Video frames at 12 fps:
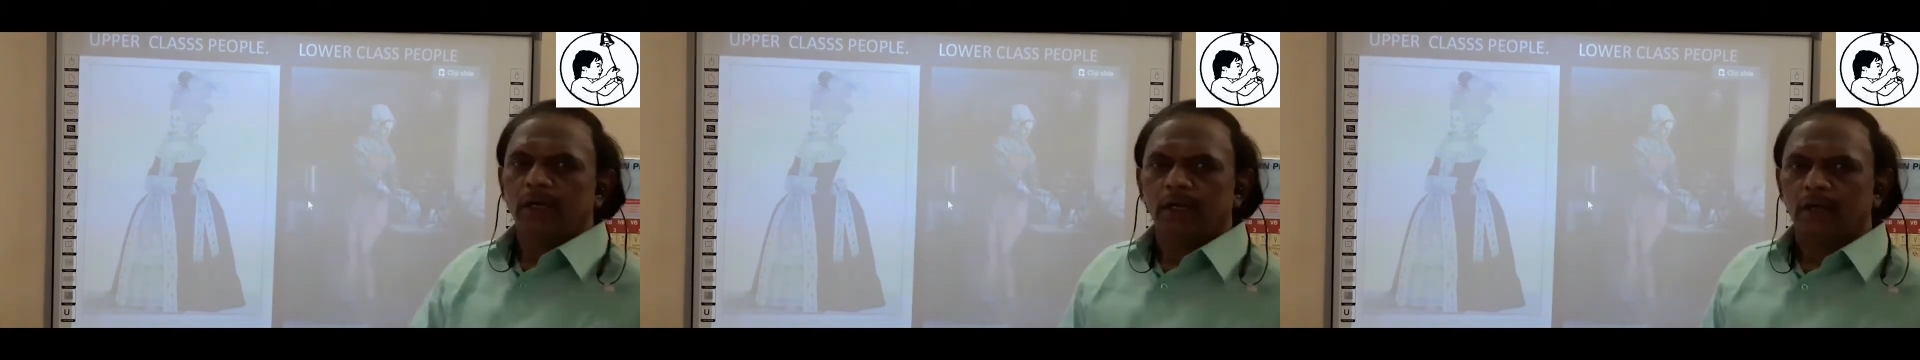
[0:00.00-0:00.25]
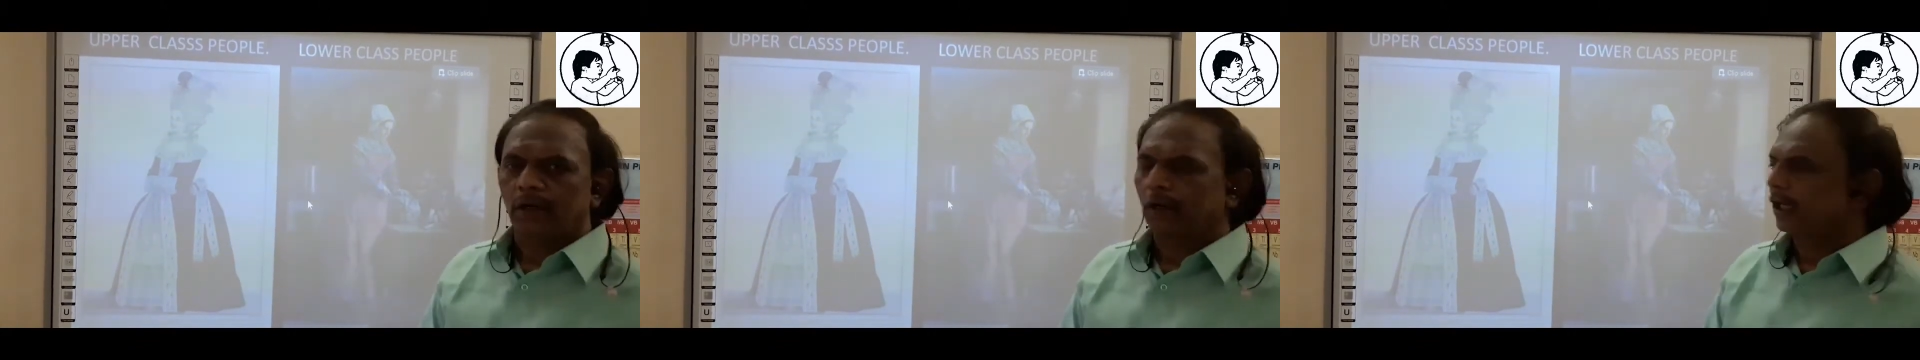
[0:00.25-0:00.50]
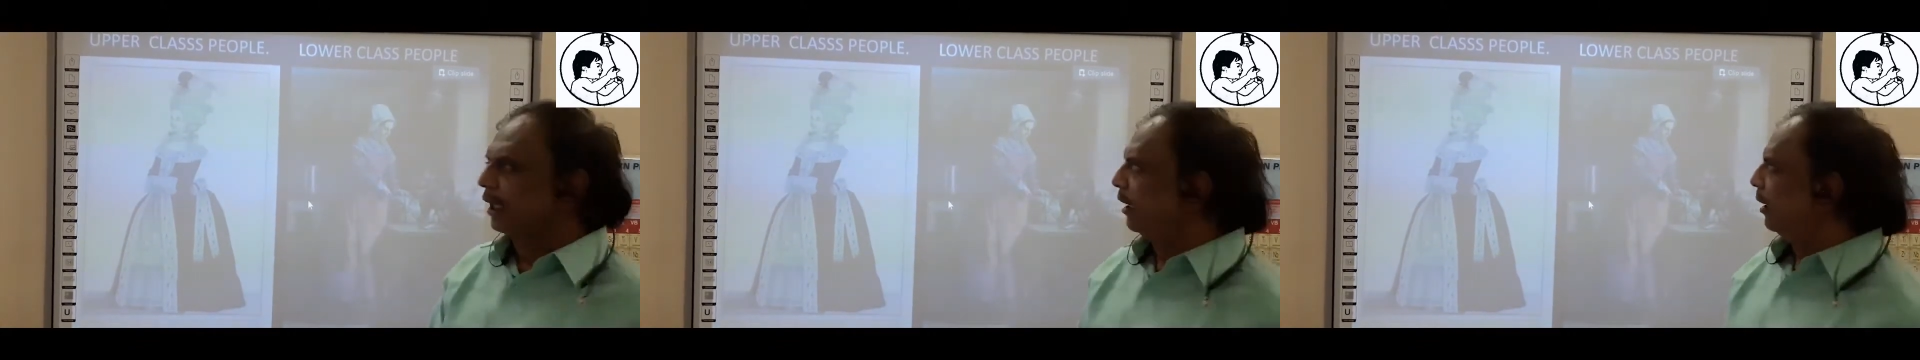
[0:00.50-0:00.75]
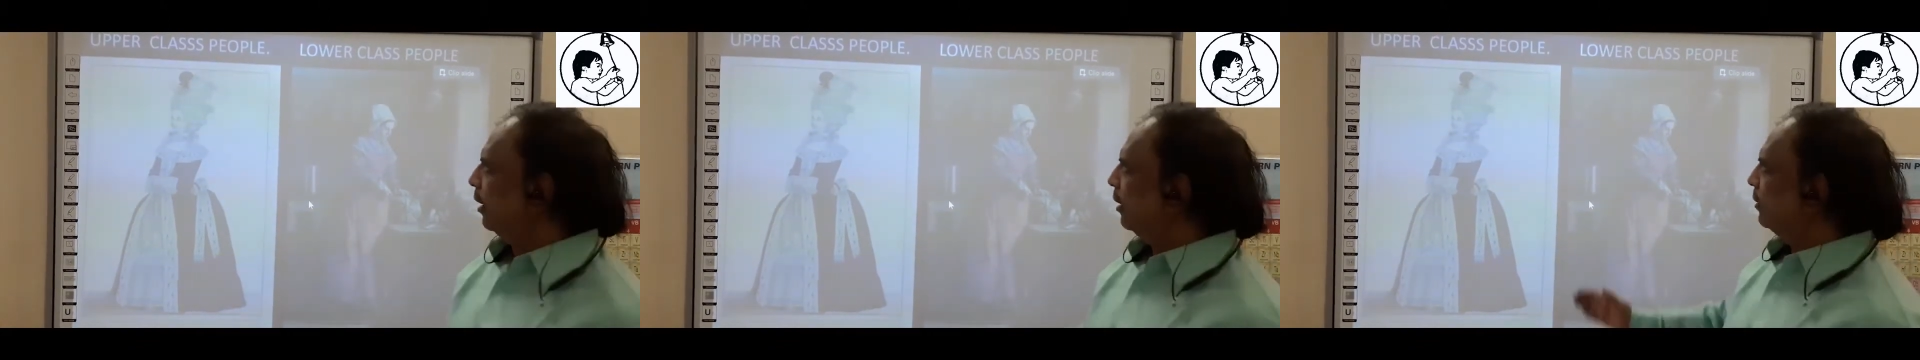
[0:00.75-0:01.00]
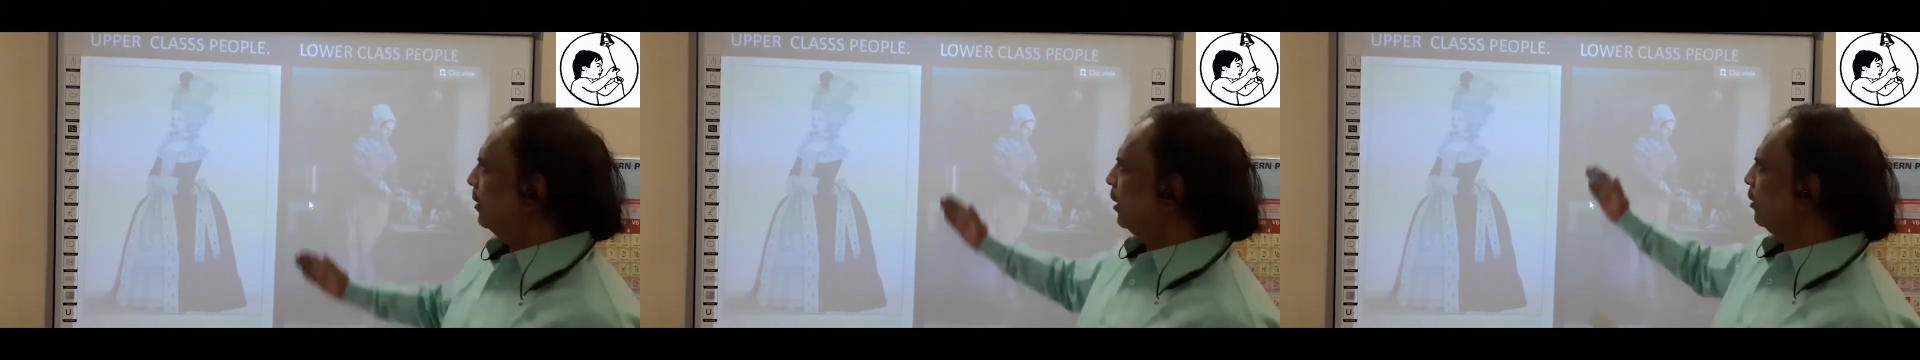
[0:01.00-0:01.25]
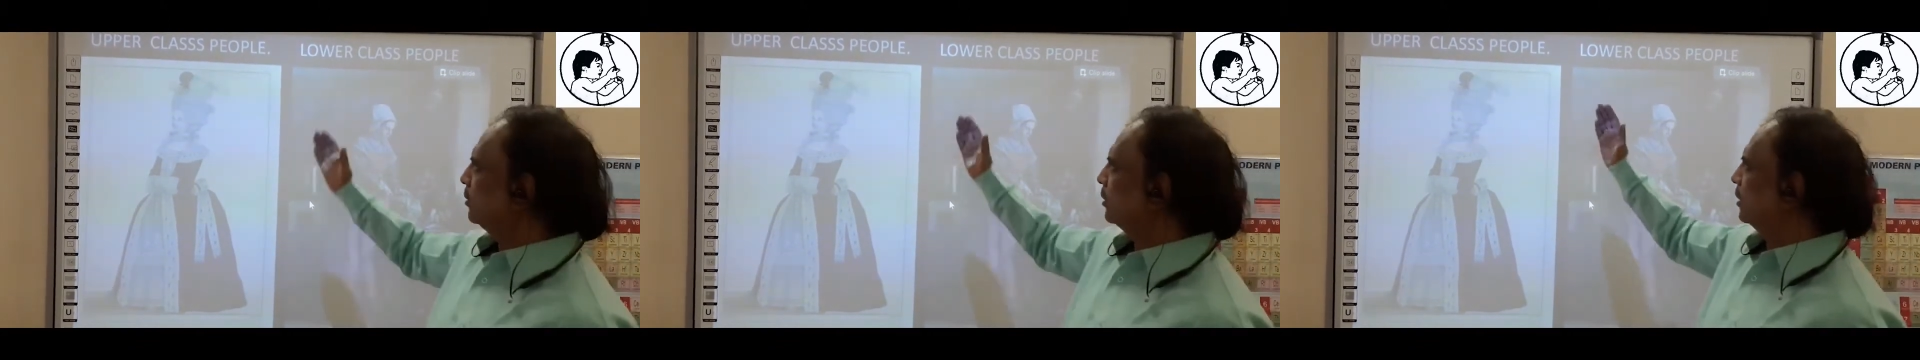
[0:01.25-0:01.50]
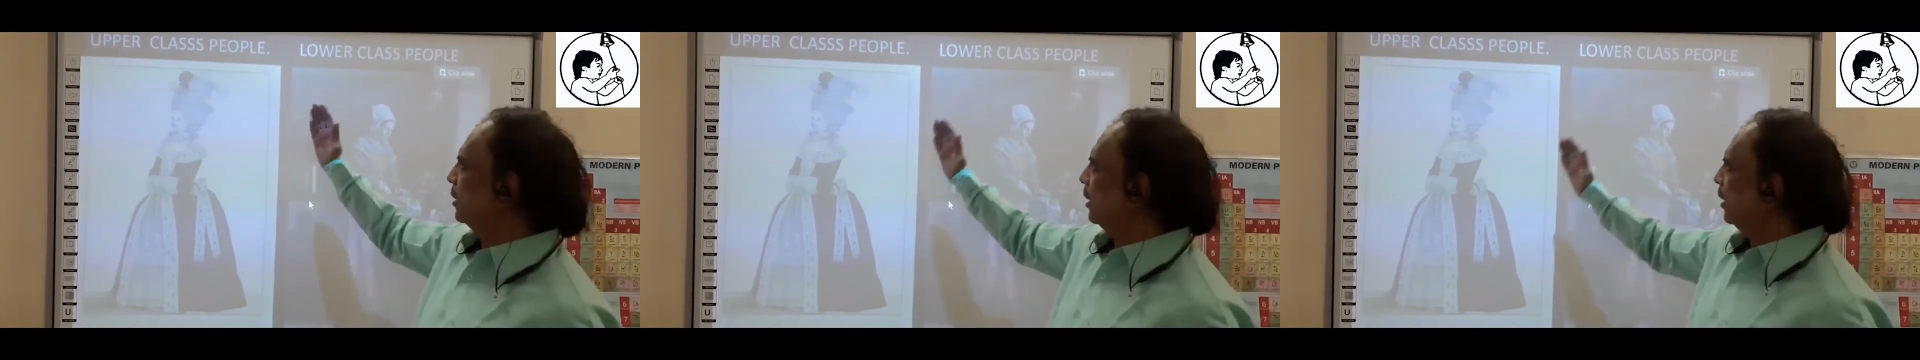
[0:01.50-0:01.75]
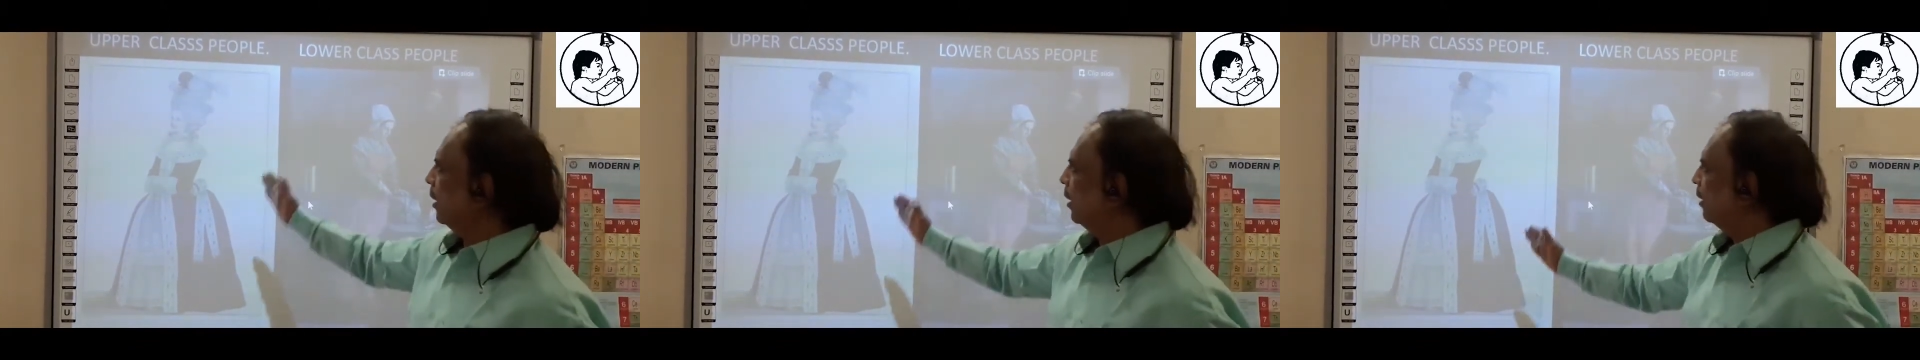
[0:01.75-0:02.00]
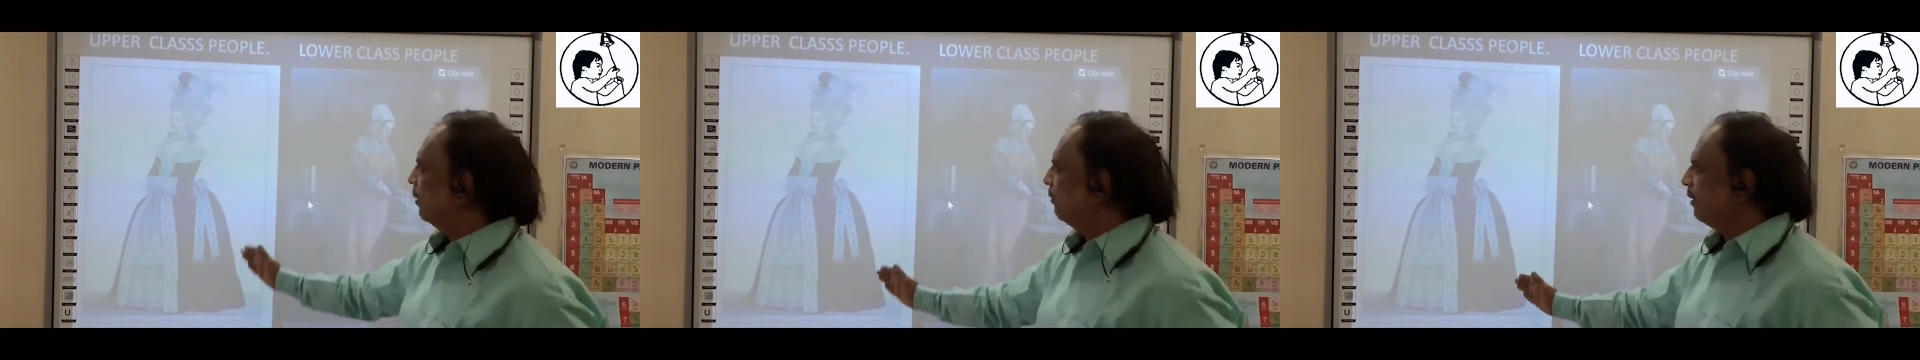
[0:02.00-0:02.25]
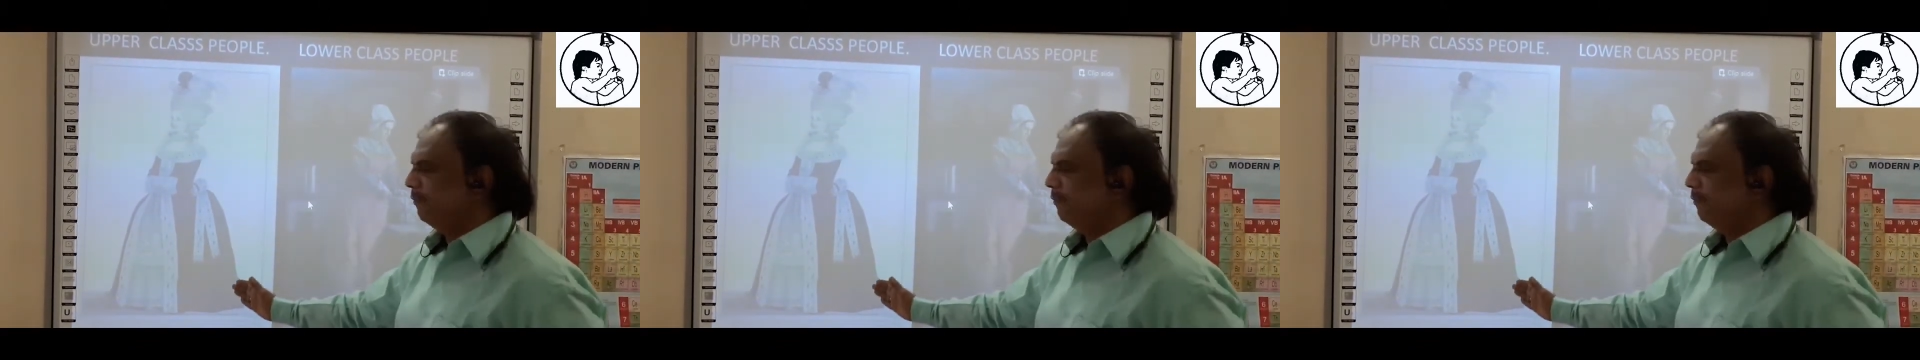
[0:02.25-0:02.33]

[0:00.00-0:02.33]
royal, they look very